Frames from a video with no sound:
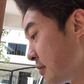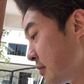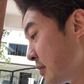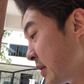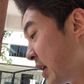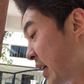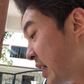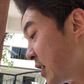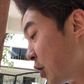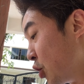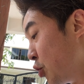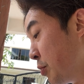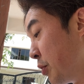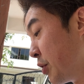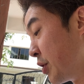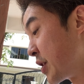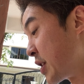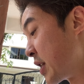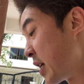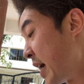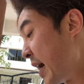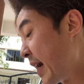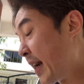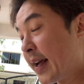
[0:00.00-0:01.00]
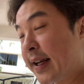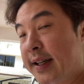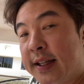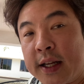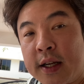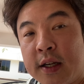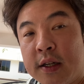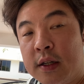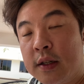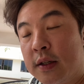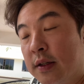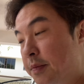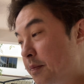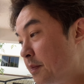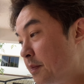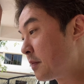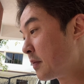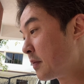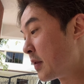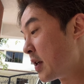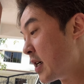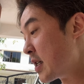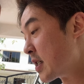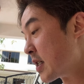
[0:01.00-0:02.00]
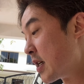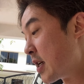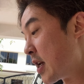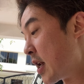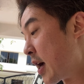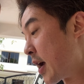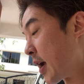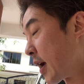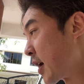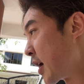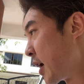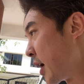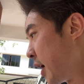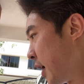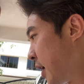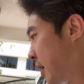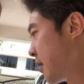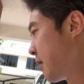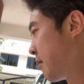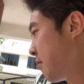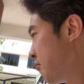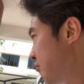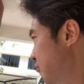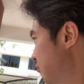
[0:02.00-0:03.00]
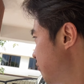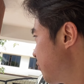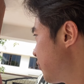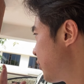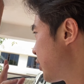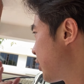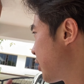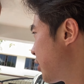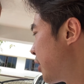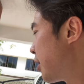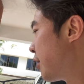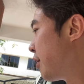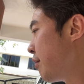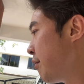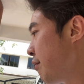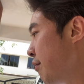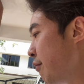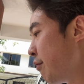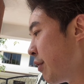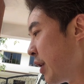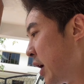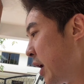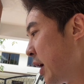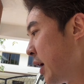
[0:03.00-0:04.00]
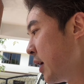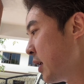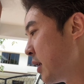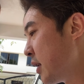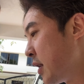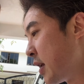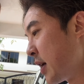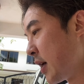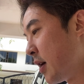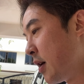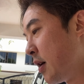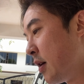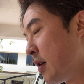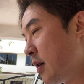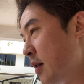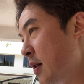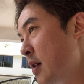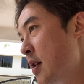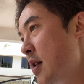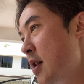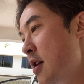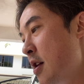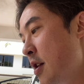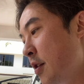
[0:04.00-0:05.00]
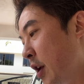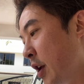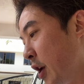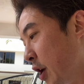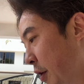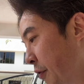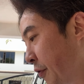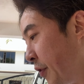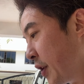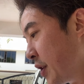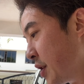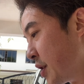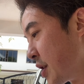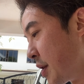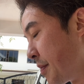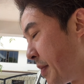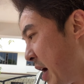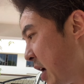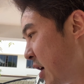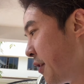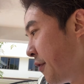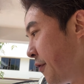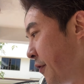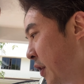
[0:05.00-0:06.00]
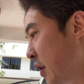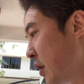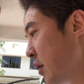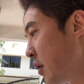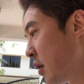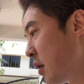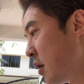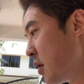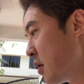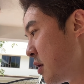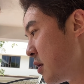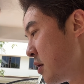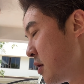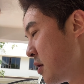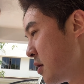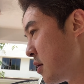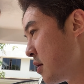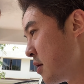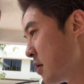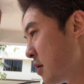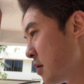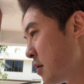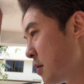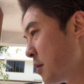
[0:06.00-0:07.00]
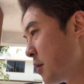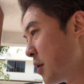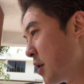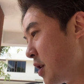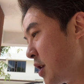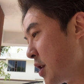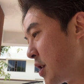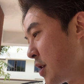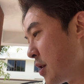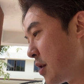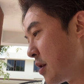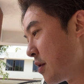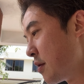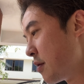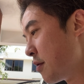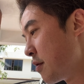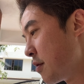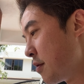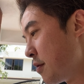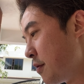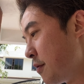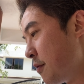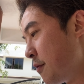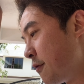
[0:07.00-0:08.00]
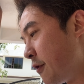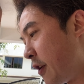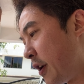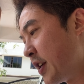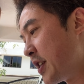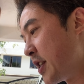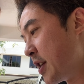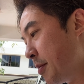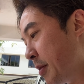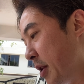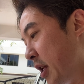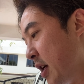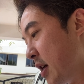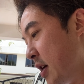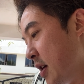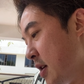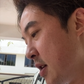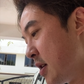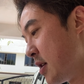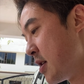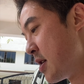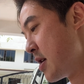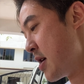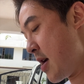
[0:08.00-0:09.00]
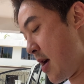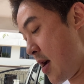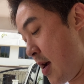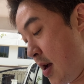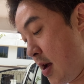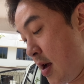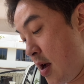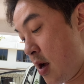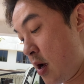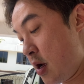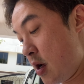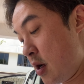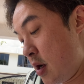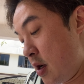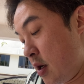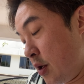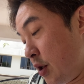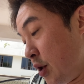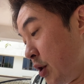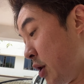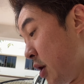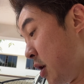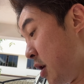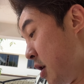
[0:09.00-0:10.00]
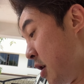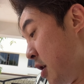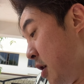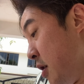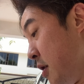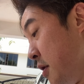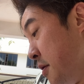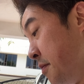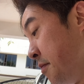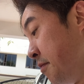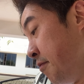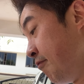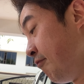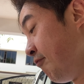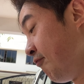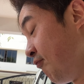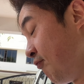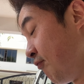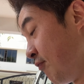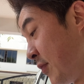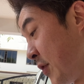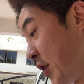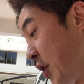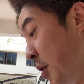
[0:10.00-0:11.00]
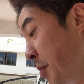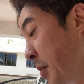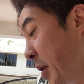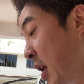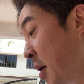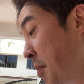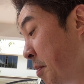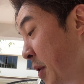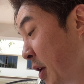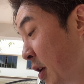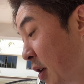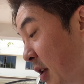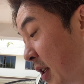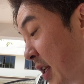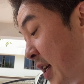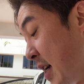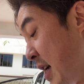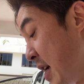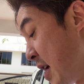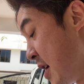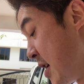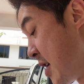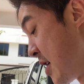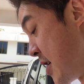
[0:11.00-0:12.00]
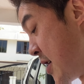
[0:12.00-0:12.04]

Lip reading: it's almost identical. As in, like, I couldn't really tell the difference. The pedal feel was very similar. So it could be the builder